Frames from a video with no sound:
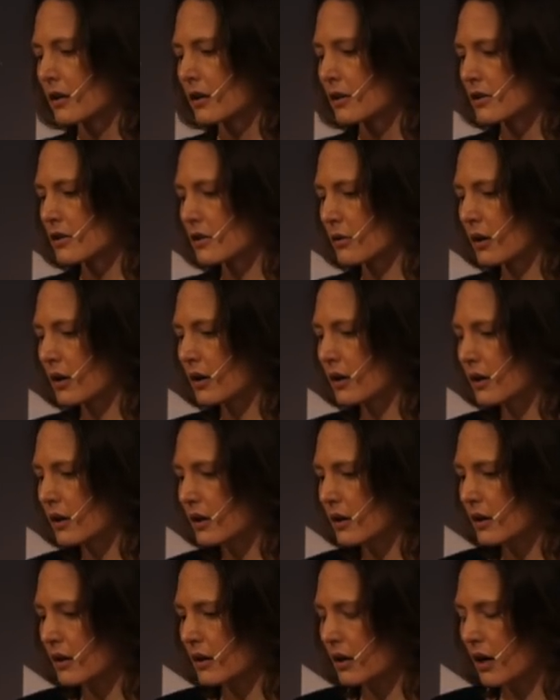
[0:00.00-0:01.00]
So
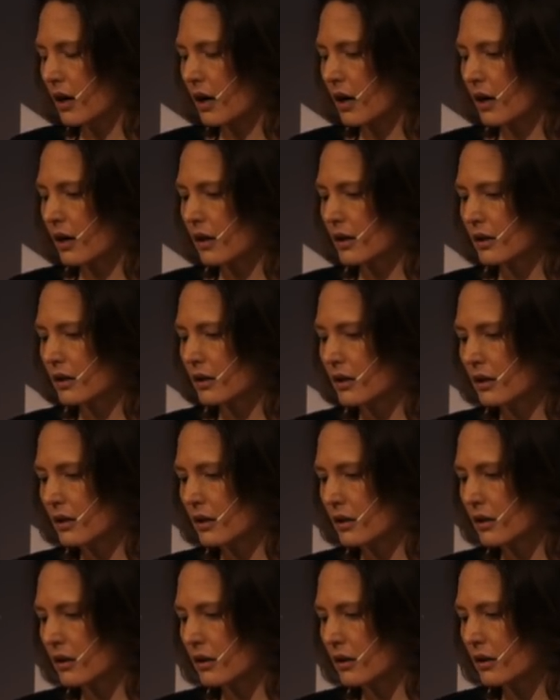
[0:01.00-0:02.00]

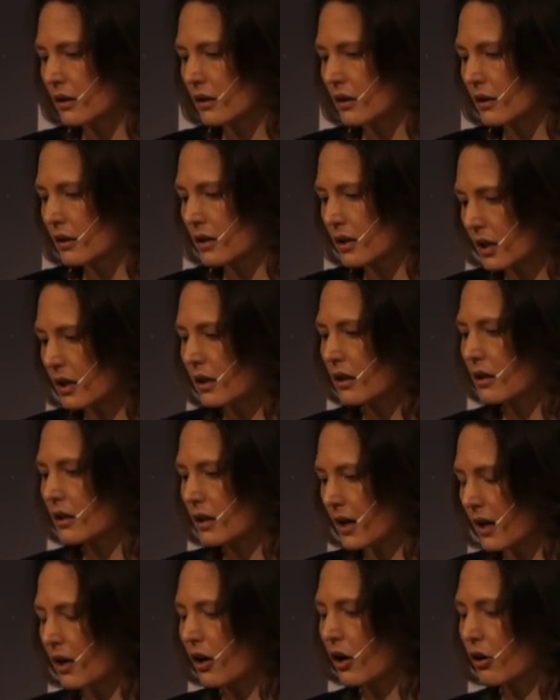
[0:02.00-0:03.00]
I think
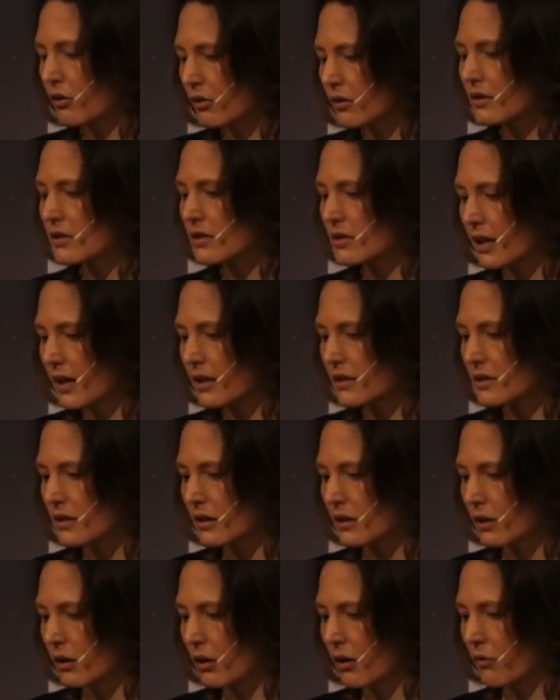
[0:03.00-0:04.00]
that our
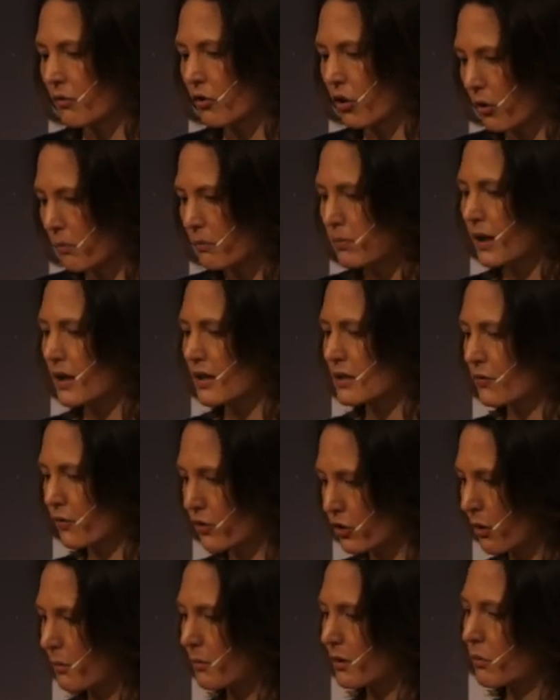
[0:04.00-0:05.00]
understanding of complex
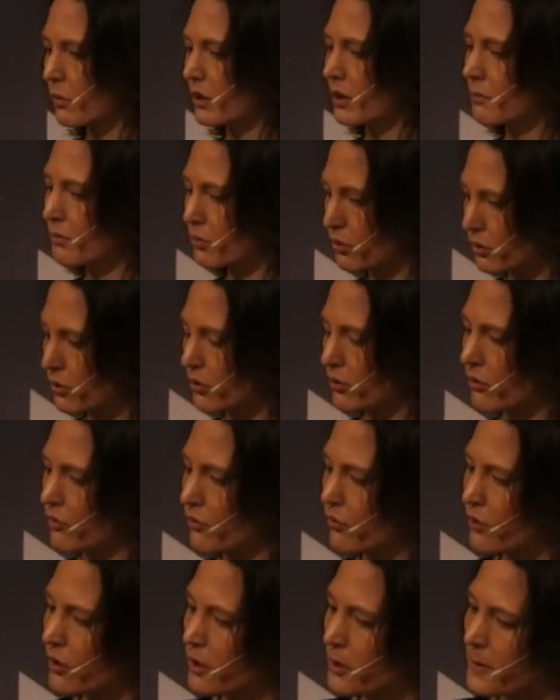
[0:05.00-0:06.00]
phenomena will
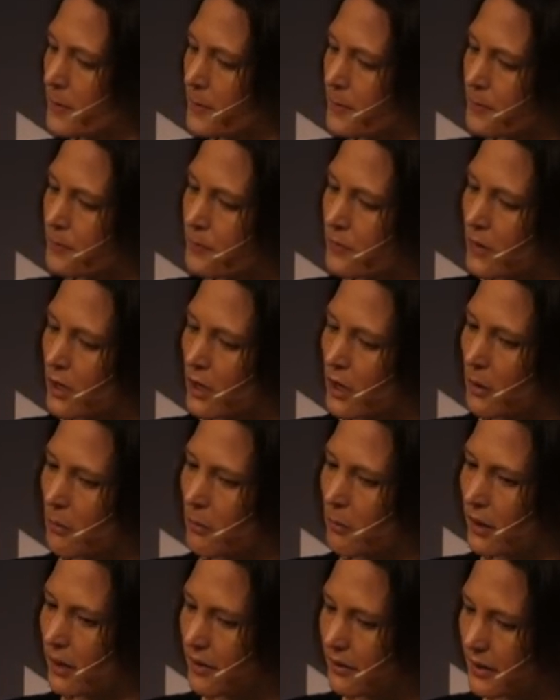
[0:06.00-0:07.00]
improve,
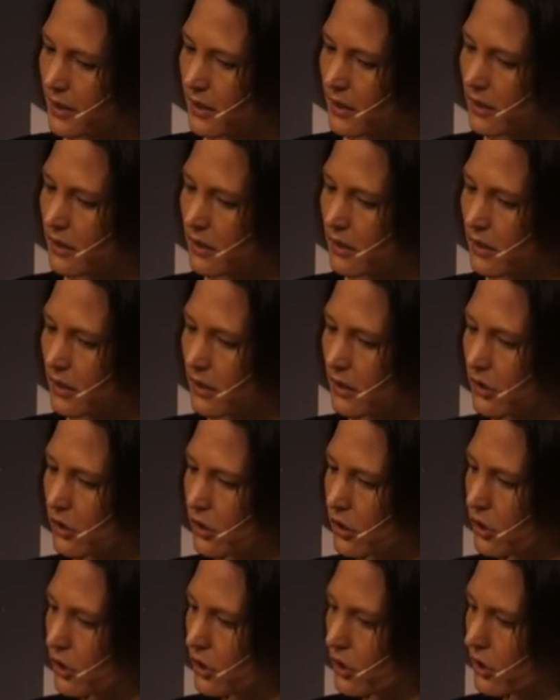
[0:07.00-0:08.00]
but I think
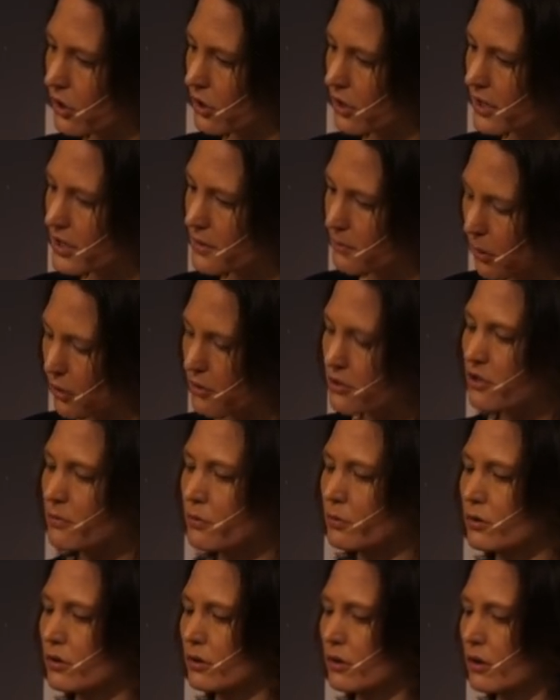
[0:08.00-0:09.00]
it's
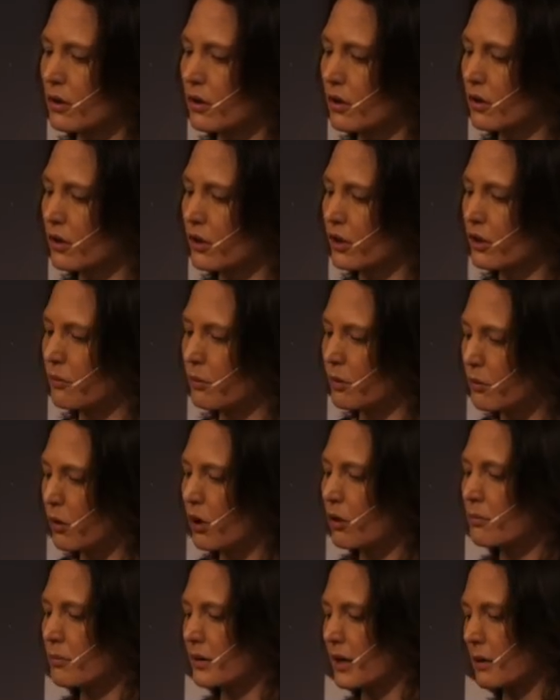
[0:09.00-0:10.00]
possible that we
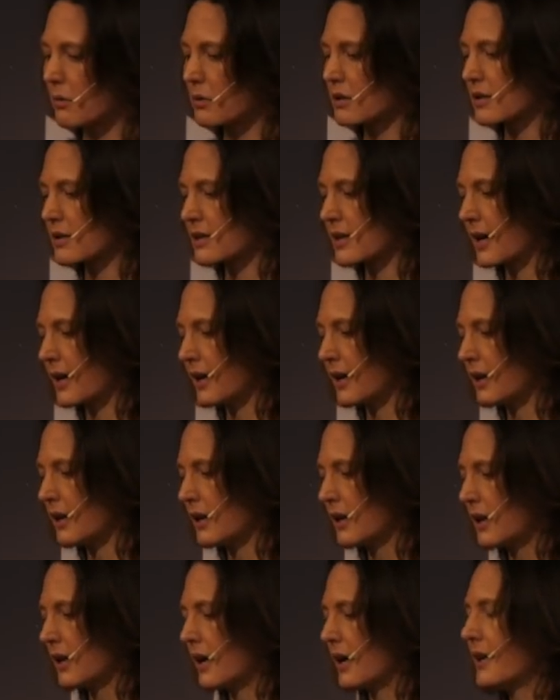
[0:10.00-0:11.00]
won't be able to say,
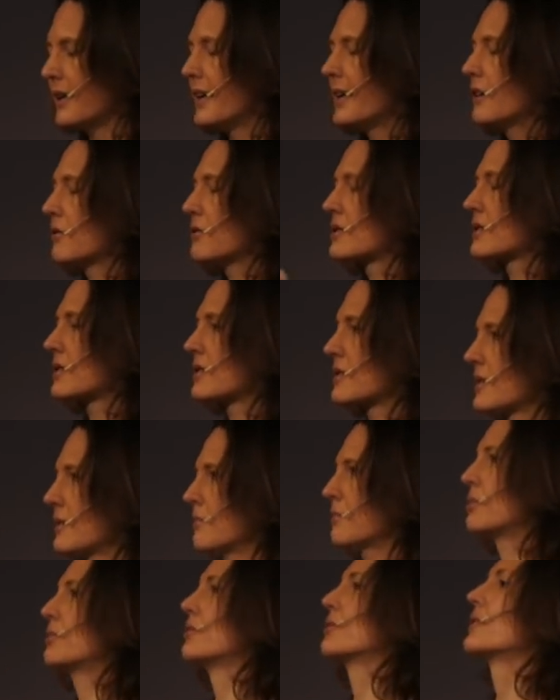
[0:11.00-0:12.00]
and here is the
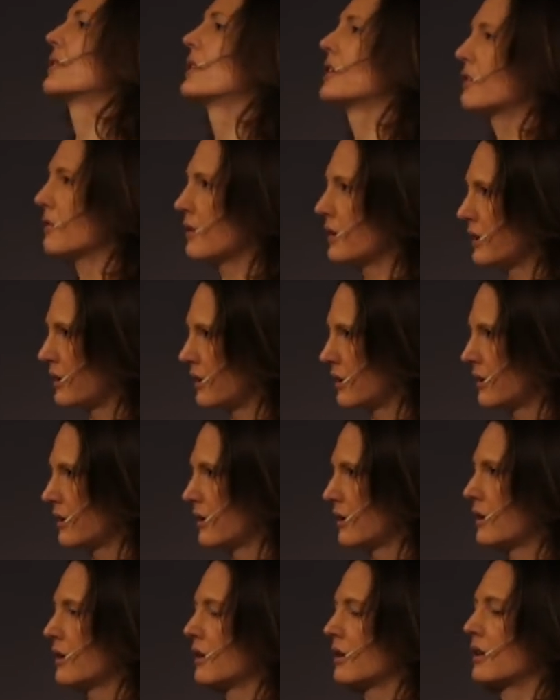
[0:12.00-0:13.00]
simple theory
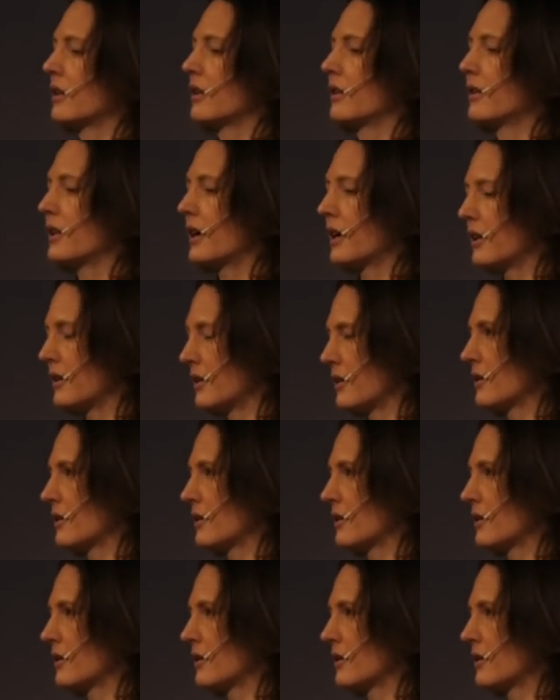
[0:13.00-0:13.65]
that